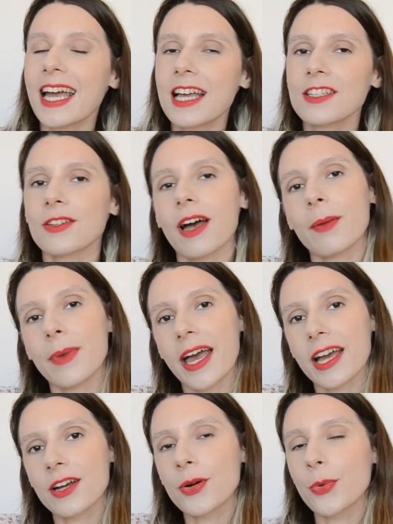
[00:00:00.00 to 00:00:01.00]
Guys, I'm
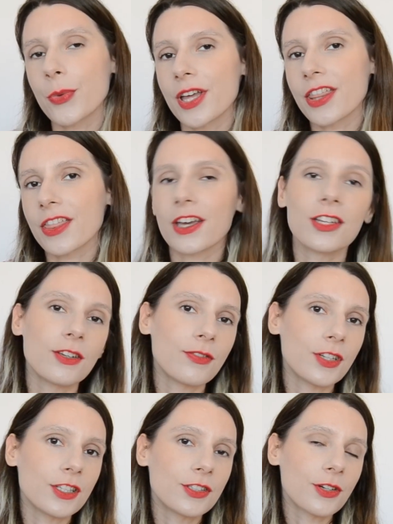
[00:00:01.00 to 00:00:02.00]
back with a new
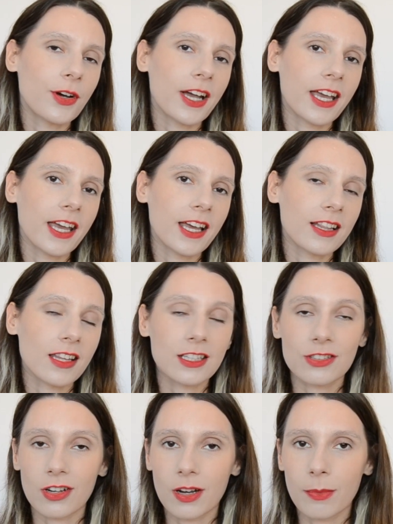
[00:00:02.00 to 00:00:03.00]
video and
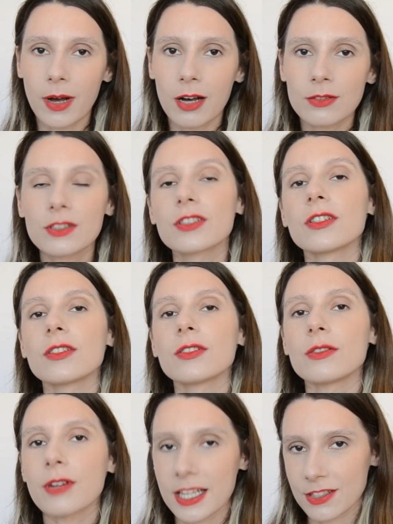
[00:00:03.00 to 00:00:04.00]
let's talk about
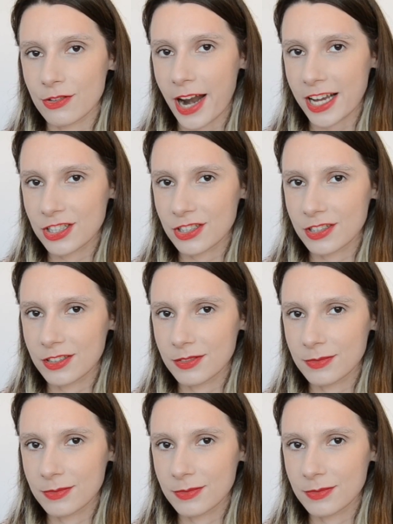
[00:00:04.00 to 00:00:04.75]
Resurrection.